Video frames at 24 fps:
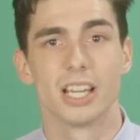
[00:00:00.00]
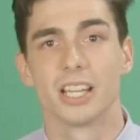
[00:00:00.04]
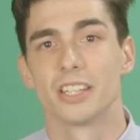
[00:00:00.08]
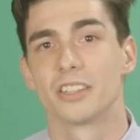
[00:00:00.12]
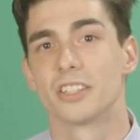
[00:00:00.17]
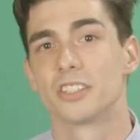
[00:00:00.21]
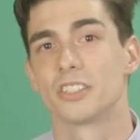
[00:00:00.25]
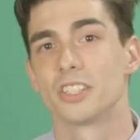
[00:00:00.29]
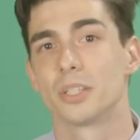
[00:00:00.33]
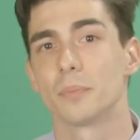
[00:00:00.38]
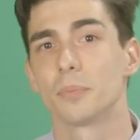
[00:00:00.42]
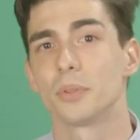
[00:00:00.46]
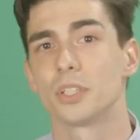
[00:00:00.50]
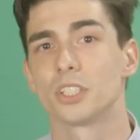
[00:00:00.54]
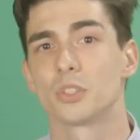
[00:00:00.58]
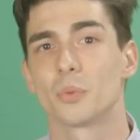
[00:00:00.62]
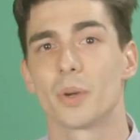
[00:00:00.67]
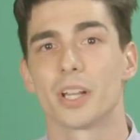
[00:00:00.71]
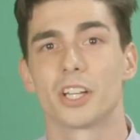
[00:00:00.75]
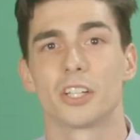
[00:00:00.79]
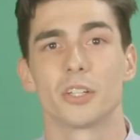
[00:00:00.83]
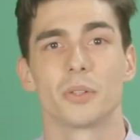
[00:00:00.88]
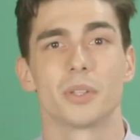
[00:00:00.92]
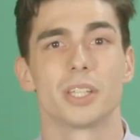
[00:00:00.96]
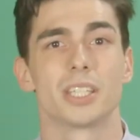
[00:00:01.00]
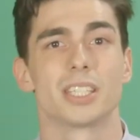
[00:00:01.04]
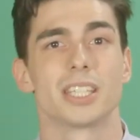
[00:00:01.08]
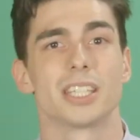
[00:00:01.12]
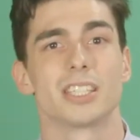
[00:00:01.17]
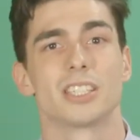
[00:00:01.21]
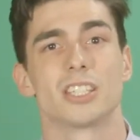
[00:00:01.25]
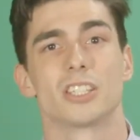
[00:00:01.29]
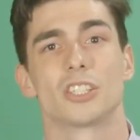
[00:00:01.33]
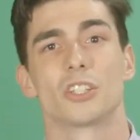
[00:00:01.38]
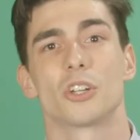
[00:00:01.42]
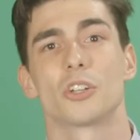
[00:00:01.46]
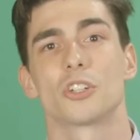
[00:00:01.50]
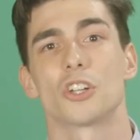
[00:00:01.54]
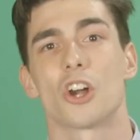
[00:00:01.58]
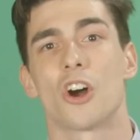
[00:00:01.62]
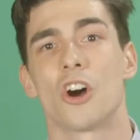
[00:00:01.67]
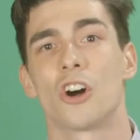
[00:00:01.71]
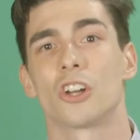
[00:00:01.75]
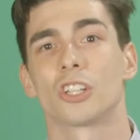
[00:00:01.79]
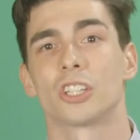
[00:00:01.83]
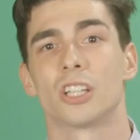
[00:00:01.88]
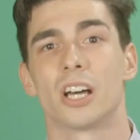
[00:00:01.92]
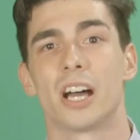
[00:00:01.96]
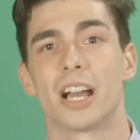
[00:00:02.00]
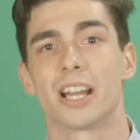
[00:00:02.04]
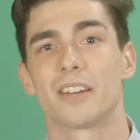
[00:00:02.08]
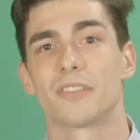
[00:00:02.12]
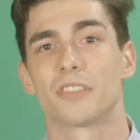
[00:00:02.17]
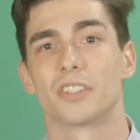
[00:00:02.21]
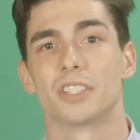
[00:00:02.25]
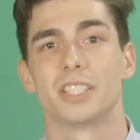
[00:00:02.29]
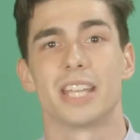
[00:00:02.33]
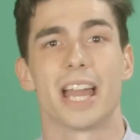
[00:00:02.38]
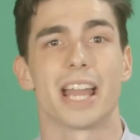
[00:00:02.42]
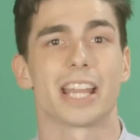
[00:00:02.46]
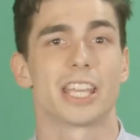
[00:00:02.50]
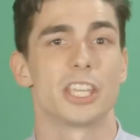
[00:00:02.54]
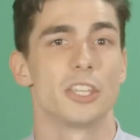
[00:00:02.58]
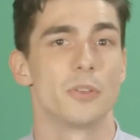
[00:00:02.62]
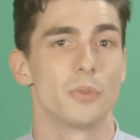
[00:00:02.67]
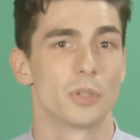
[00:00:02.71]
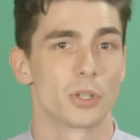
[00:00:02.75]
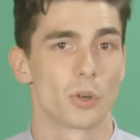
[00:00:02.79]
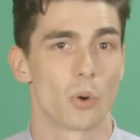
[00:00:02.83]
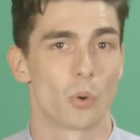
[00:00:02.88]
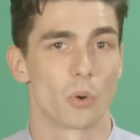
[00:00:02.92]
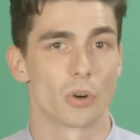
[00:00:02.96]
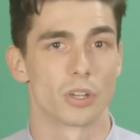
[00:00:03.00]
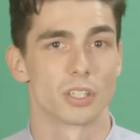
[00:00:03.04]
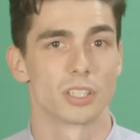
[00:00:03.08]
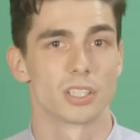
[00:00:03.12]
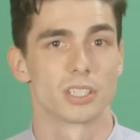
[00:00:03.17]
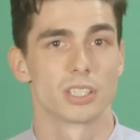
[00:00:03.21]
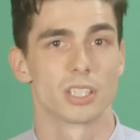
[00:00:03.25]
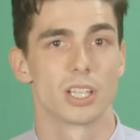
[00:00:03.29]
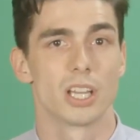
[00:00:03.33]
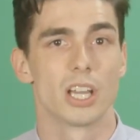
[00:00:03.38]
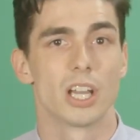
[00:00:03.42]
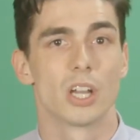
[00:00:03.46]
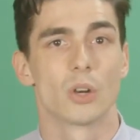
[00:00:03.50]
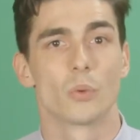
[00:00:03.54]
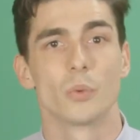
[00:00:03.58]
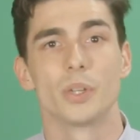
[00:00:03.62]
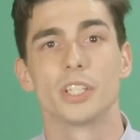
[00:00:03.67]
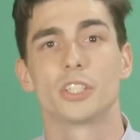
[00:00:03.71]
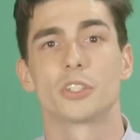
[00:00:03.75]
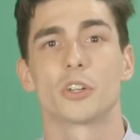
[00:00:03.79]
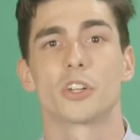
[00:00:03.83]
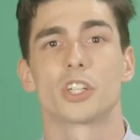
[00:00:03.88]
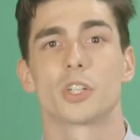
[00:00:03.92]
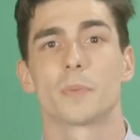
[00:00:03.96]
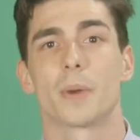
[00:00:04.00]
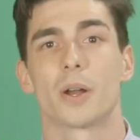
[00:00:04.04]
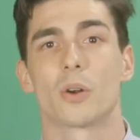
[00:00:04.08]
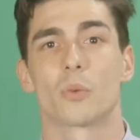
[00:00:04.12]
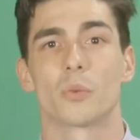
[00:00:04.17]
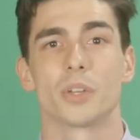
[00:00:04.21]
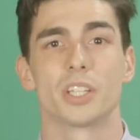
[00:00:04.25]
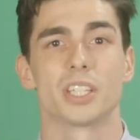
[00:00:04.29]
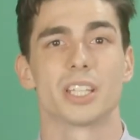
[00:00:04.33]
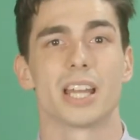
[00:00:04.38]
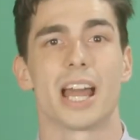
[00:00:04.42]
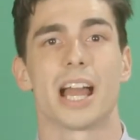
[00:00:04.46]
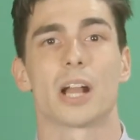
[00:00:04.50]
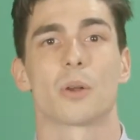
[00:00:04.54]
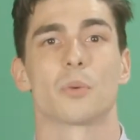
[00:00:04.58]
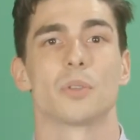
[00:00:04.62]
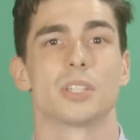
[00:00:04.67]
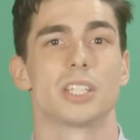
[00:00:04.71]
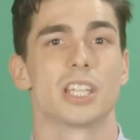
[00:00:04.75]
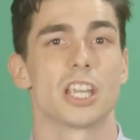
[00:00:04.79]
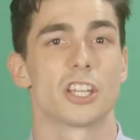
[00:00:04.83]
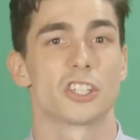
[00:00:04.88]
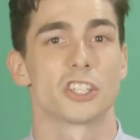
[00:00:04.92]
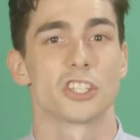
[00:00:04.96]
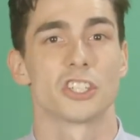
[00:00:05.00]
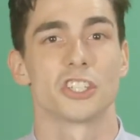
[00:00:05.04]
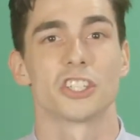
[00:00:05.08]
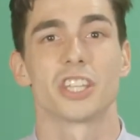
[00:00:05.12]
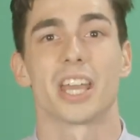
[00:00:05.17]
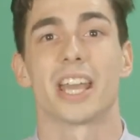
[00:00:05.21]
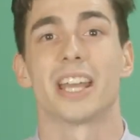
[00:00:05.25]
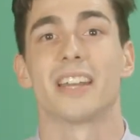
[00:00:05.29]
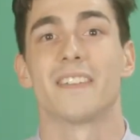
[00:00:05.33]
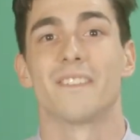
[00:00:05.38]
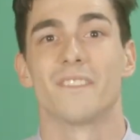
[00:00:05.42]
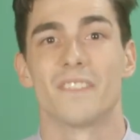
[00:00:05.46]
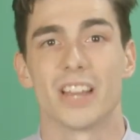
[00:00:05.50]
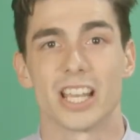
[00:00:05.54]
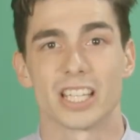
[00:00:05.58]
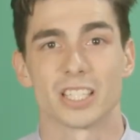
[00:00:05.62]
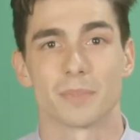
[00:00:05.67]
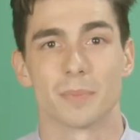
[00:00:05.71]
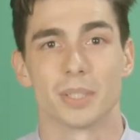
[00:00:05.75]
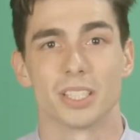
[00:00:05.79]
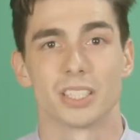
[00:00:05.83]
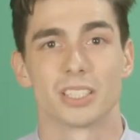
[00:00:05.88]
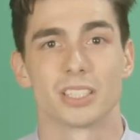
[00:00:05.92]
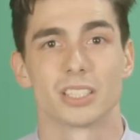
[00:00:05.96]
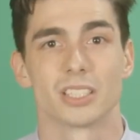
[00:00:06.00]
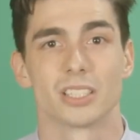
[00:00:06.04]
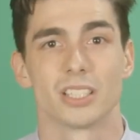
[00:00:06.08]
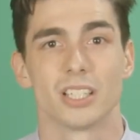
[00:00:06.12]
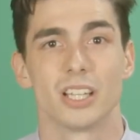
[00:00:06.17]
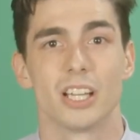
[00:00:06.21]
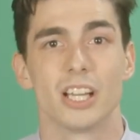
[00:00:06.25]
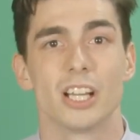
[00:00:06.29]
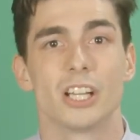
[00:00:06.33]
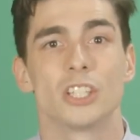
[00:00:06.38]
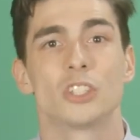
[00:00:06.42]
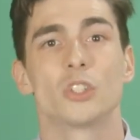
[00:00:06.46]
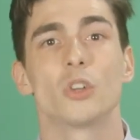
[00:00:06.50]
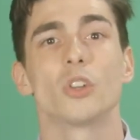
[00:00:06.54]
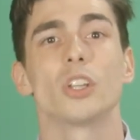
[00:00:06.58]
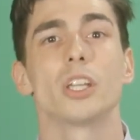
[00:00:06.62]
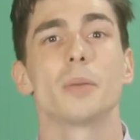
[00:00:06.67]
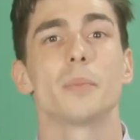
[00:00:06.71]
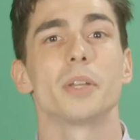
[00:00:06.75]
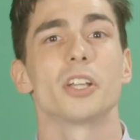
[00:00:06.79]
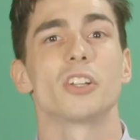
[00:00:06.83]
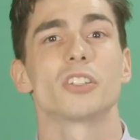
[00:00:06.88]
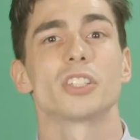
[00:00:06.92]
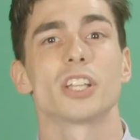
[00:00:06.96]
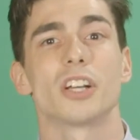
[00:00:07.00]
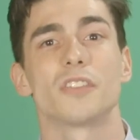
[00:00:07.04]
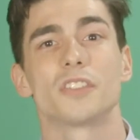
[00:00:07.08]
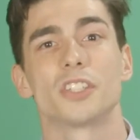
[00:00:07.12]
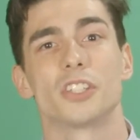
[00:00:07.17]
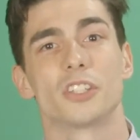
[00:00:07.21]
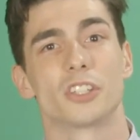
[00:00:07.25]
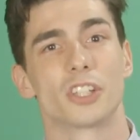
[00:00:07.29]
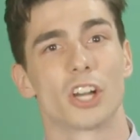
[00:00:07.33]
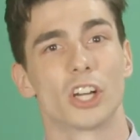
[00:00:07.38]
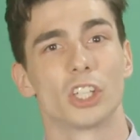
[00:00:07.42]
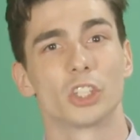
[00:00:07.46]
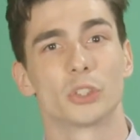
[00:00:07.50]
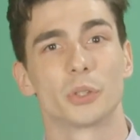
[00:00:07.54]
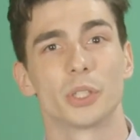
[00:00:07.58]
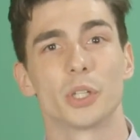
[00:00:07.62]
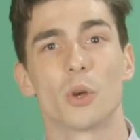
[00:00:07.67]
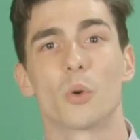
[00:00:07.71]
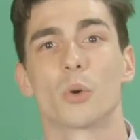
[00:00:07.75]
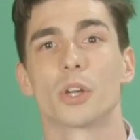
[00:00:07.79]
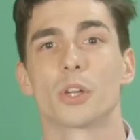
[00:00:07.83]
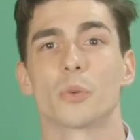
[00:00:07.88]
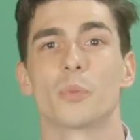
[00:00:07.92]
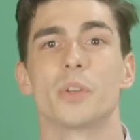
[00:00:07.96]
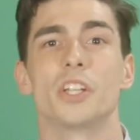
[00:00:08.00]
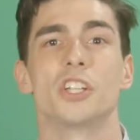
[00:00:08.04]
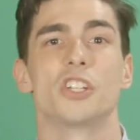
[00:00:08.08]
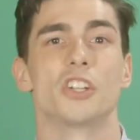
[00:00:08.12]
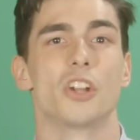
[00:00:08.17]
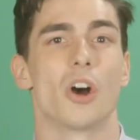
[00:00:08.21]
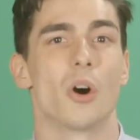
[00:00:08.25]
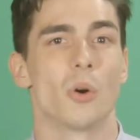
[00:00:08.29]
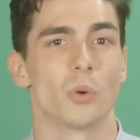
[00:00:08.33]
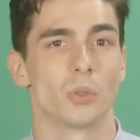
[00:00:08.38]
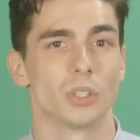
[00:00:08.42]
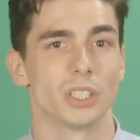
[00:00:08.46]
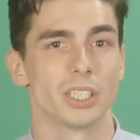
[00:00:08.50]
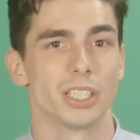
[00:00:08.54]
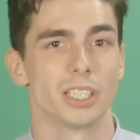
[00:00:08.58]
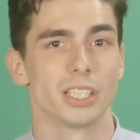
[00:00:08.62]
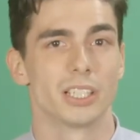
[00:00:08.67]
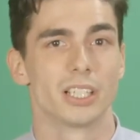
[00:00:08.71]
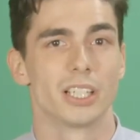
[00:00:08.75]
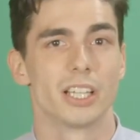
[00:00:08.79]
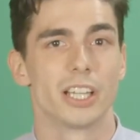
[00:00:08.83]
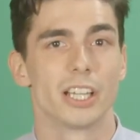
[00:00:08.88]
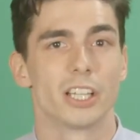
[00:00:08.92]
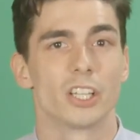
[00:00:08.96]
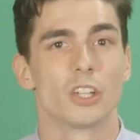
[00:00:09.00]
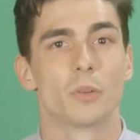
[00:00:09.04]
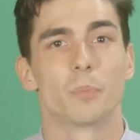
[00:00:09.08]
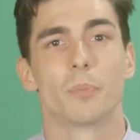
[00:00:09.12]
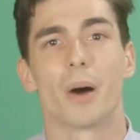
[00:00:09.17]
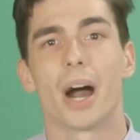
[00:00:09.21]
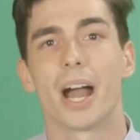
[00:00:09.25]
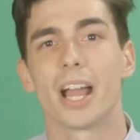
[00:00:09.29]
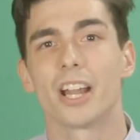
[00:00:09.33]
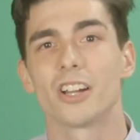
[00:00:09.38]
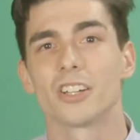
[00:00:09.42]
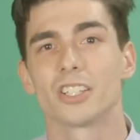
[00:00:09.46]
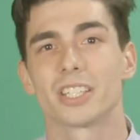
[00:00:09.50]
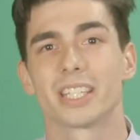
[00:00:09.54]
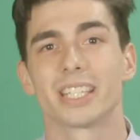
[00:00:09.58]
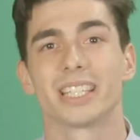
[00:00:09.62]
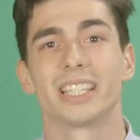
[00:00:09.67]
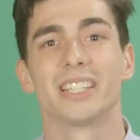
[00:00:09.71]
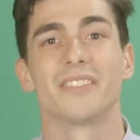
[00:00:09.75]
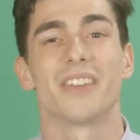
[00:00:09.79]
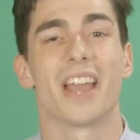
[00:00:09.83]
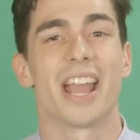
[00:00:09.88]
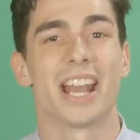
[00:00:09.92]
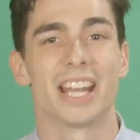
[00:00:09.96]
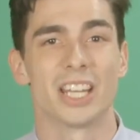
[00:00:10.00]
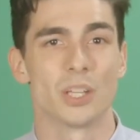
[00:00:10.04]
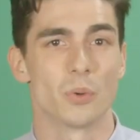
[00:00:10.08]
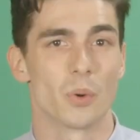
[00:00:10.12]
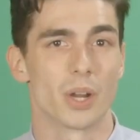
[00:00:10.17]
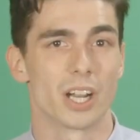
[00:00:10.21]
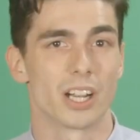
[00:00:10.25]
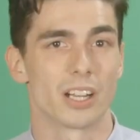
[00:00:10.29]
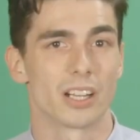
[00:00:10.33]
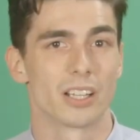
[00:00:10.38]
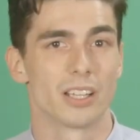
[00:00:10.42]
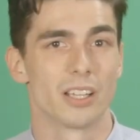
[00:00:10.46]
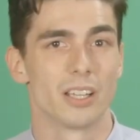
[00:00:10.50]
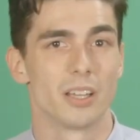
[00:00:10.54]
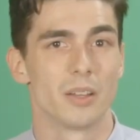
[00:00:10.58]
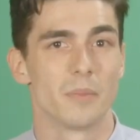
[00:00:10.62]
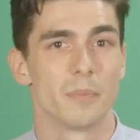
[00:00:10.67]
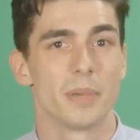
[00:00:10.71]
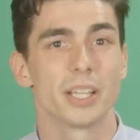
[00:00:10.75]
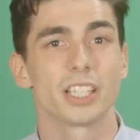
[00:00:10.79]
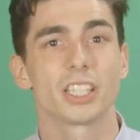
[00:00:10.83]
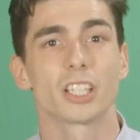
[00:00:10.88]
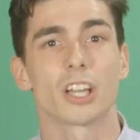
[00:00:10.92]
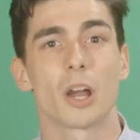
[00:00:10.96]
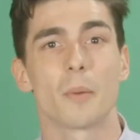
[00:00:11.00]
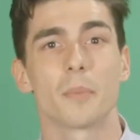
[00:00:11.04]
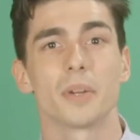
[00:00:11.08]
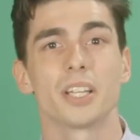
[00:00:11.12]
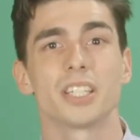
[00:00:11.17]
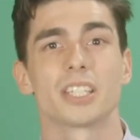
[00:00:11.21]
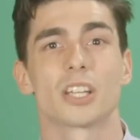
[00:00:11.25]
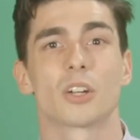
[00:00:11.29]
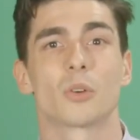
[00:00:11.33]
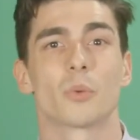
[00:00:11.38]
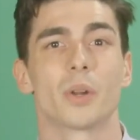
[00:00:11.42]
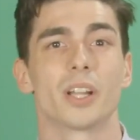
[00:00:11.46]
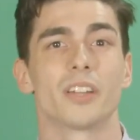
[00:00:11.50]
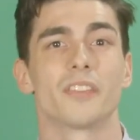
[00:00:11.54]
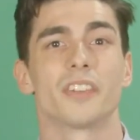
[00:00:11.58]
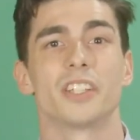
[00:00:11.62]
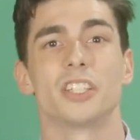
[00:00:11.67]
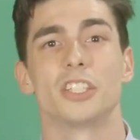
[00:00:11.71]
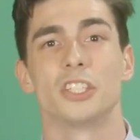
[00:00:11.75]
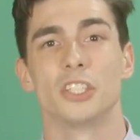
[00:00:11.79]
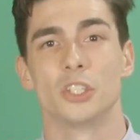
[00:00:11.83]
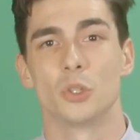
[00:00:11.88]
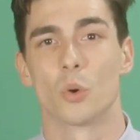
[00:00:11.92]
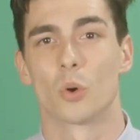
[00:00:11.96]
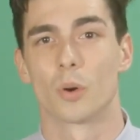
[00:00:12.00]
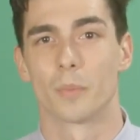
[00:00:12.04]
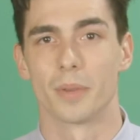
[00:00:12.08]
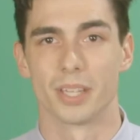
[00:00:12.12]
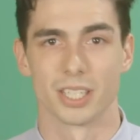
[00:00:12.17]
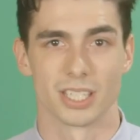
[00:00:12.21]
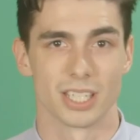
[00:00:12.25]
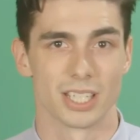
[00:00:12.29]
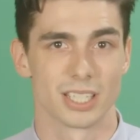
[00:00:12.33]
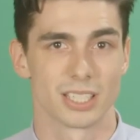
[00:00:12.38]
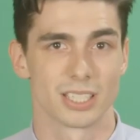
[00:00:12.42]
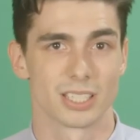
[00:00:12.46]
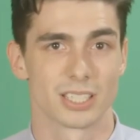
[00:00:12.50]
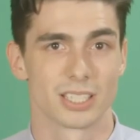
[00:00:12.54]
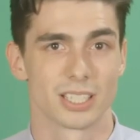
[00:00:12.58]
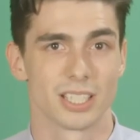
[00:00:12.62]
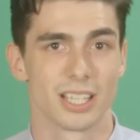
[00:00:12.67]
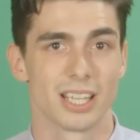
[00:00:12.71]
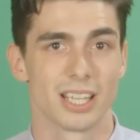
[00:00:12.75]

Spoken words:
The simplest way to do this is to search online for tech unicorns. Research about recent acquisitions and investments. Don't limit yourself to your country or your region only. Your buyers can live anywhere. Pick the companies that are relevant to your business.